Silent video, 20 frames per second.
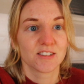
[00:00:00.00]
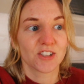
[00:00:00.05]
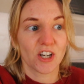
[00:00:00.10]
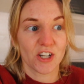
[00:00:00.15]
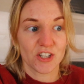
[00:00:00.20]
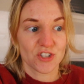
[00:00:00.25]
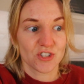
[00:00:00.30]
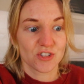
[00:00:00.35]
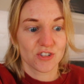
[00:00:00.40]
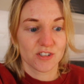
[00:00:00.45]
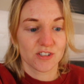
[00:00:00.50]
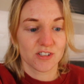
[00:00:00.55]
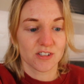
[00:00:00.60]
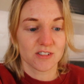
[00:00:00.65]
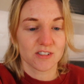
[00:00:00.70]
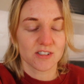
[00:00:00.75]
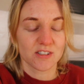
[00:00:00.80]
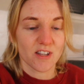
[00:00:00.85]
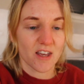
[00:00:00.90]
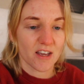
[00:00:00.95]
touched
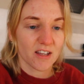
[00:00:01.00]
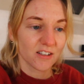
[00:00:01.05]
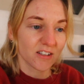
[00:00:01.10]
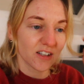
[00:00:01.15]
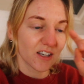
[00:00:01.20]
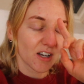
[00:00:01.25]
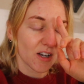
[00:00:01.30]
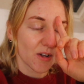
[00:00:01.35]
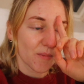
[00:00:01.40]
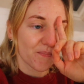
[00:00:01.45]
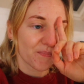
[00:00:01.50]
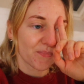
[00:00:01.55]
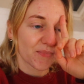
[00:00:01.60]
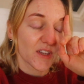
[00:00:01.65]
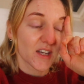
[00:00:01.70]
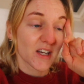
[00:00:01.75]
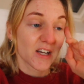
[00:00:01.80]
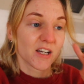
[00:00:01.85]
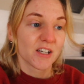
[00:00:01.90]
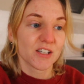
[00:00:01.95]
since then.
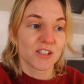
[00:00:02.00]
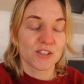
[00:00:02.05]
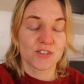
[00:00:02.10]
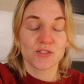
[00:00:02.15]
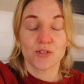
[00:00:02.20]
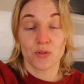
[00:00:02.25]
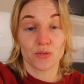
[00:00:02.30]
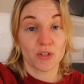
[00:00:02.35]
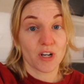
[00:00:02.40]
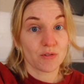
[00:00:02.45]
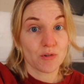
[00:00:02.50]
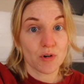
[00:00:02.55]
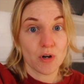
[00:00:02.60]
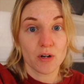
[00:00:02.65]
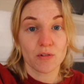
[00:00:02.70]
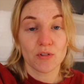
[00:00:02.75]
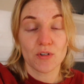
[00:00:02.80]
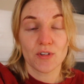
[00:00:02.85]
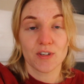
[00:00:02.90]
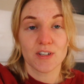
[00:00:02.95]
So now
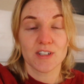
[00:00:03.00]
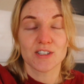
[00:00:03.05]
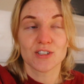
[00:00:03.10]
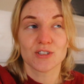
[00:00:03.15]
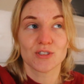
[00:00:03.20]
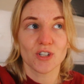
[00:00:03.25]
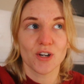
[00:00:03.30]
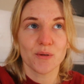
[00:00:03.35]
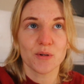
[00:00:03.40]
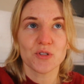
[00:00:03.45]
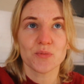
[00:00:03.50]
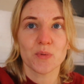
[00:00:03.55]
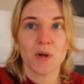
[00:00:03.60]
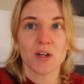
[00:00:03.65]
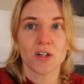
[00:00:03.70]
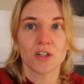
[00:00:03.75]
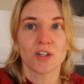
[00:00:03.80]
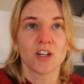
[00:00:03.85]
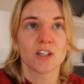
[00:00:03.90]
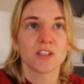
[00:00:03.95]
everything is so much
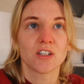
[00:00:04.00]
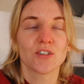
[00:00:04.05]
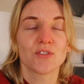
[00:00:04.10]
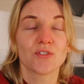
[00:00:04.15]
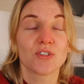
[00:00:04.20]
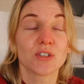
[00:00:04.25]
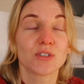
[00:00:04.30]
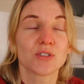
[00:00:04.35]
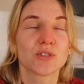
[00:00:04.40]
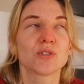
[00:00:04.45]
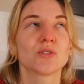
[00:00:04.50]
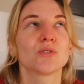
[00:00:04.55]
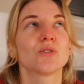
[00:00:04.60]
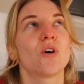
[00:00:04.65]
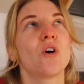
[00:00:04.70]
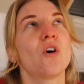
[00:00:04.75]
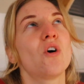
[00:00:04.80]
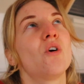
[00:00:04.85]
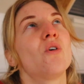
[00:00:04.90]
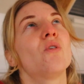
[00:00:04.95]
better and I feel
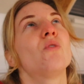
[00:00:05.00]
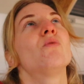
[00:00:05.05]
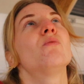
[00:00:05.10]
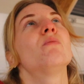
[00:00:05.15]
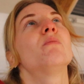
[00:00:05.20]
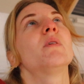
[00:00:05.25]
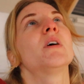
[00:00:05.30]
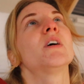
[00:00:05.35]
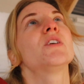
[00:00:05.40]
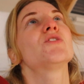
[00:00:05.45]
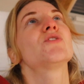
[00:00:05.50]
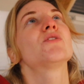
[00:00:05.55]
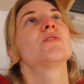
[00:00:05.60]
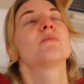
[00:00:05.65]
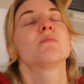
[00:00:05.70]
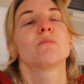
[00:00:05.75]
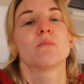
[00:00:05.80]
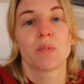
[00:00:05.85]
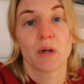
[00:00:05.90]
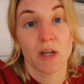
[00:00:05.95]
so much
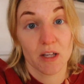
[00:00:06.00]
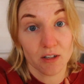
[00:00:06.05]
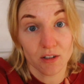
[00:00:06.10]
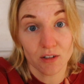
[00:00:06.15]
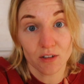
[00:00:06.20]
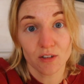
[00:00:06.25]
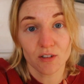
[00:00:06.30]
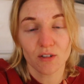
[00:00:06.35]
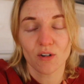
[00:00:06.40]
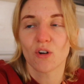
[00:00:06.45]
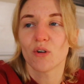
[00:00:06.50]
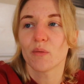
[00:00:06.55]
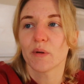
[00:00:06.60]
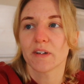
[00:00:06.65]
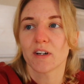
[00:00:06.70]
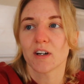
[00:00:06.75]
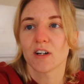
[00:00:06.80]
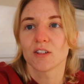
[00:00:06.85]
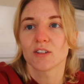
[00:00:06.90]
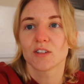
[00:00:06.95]
better. Oh
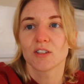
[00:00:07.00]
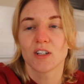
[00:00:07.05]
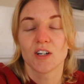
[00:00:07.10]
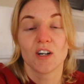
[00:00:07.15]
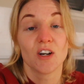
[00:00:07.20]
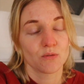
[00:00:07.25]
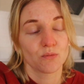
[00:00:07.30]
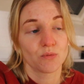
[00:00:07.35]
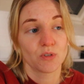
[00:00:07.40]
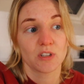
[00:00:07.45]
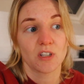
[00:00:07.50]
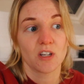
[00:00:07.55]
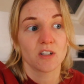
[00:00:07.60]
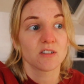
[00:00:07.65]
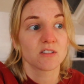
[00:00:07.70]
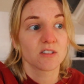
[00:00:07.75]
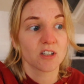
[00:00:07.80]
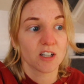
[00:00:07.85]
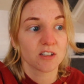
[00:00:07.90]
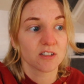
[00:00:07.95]
my god, what
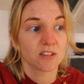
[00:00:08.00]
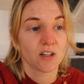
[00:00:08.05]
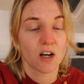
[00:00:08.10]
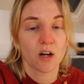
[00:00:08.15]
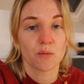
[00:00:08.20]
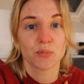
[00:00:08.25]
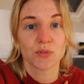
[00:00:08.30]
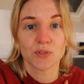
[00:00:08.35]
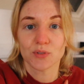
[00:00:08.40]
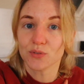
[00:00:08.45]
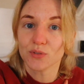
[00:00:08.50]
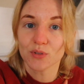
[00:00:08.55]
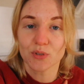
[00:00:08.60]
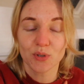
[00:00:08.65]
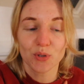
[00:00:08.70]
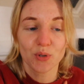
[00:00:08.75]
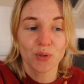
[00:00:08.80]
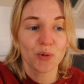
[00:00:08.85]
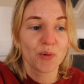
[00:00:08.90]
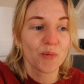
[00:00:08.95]
can tidying up do to
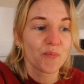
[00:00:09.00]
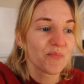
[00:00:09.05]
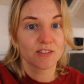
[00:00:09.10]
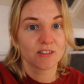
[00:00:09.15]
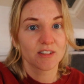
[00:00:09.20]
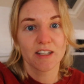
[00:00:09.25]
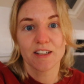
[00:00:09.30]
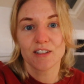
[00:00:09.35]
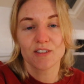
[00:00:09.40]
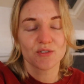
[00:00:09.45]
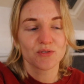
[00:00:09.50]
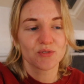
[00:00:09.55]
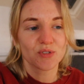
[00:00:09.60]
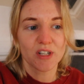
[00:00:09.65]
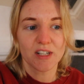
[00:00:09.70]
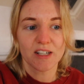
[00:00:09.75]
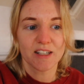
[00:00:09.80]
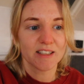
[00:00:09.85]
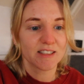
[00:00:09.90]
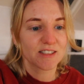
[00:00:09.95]
you? Like
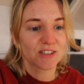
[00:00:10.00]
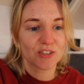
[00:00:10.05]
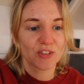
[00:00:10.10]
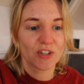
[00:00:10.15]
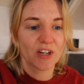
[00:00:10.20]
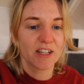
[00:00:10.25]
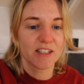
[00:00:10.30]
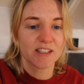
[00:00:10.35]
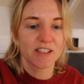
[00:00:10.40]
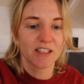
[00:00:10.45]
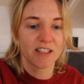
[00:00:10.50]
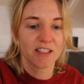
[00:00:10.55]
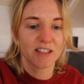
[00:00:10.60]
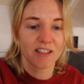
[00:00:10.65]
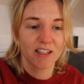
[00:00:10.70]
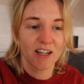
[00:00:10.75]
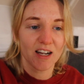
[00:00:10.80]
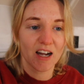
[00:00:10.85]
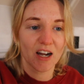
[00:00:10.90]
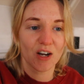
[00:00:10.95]
really, it's crazy
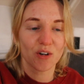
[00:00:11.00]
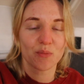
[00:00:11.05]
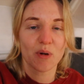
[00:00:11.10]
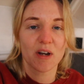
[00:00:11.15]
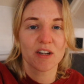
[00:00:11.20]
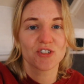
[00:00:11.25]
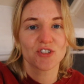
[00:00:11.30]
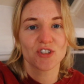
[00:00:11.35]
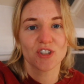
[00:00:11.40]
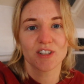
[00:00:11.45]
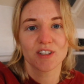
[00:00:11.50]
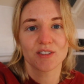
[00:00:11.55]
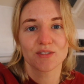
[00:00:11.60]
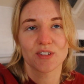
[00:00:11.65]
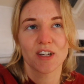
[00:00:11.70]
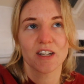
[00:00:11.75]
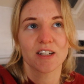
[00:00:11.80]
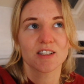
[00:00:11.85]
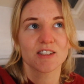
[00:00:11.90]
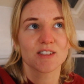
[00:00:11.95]
how much it
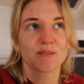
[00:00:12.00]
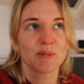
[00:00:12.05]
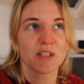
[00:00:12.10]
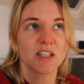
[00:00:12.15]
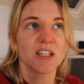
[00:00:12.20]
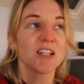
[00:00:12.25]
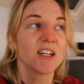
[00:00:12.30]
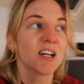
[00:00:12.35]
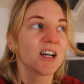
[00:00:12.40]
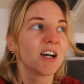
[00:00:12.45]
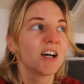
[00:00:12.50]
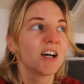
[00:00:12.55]
affects me,